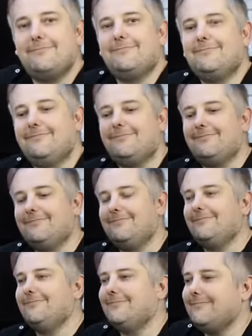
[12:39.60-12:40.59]

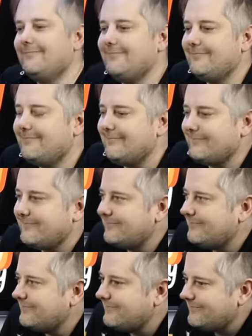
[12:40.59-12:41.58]

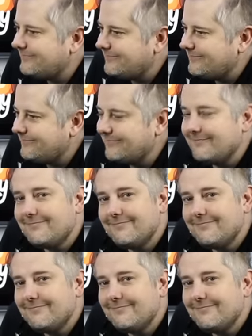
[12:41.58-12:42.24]
(silent)